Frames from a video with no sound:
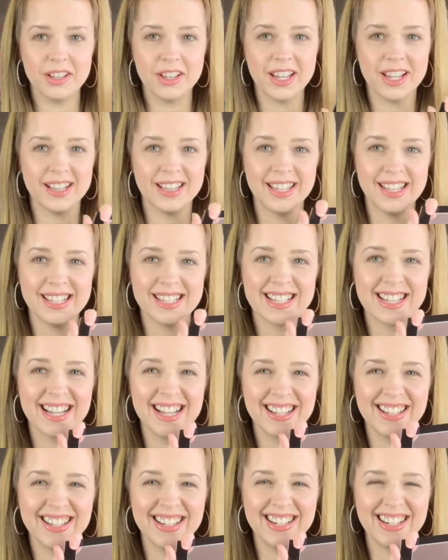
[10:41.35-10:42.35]
Look at these
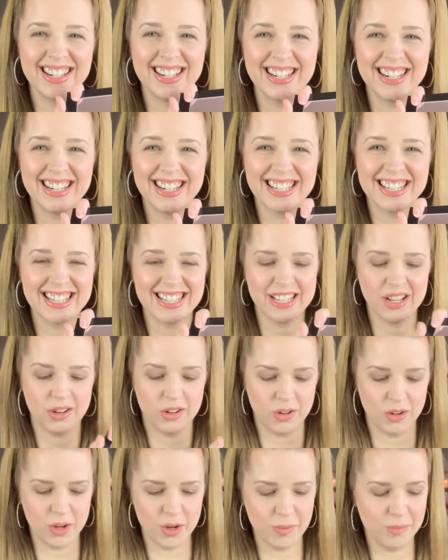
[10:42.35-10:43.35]
colors.
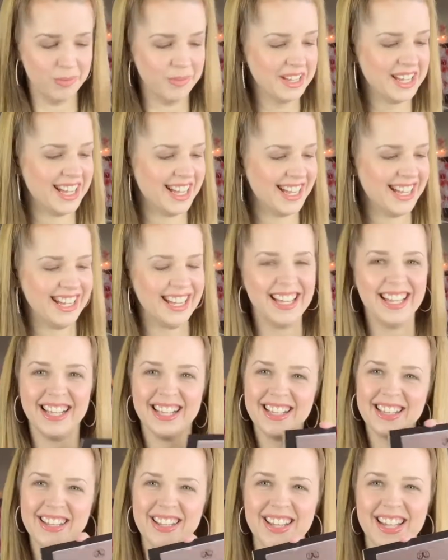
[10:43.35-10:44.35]
Oh, look
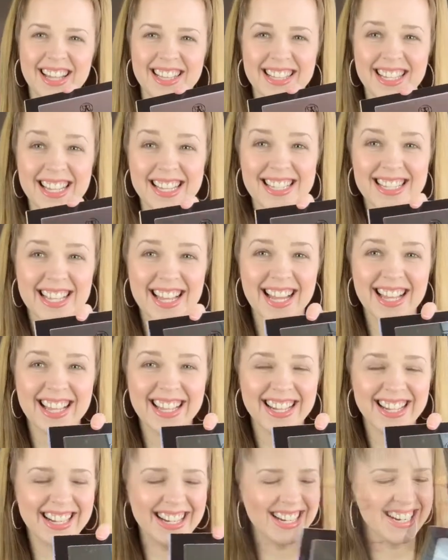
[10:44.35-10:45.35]
at these
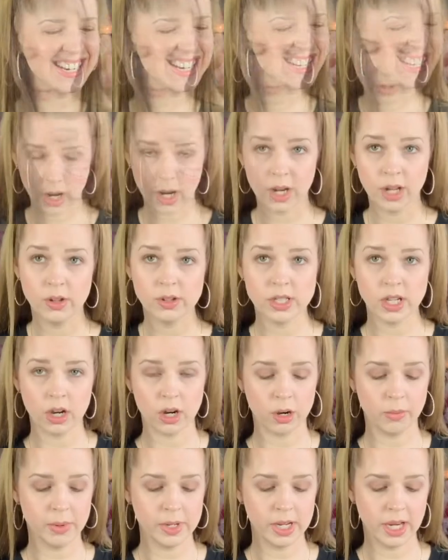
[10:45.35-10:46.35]
colors. We're going to use the
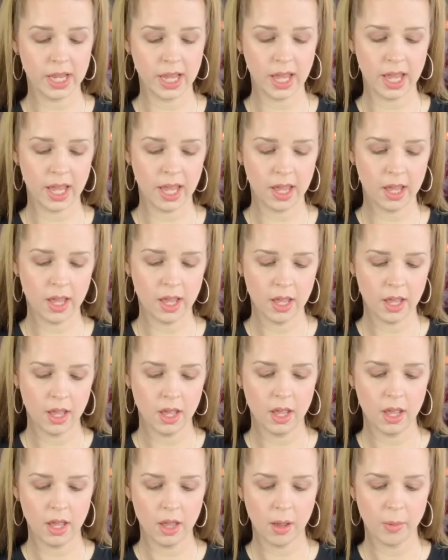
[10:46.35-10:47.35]
Urban Decay
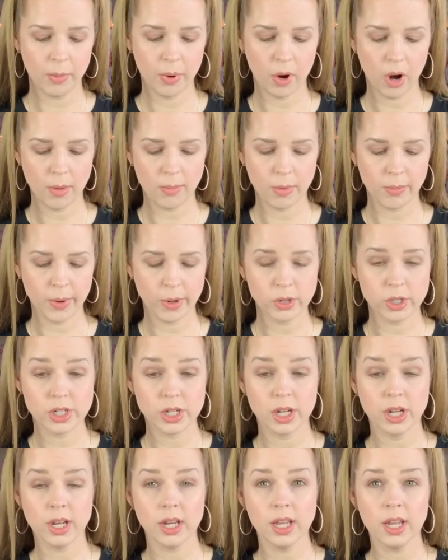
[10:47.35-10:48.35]
Primer
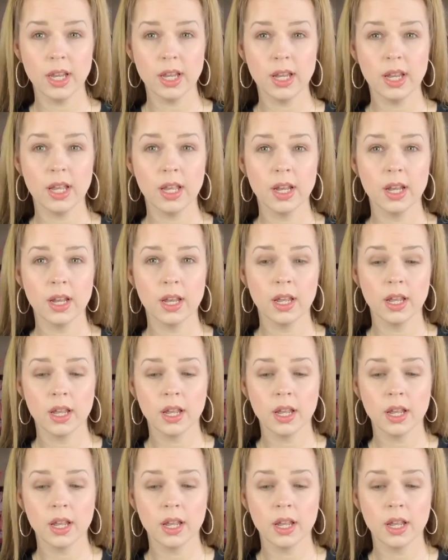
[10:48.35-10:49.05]
Potion in Eden.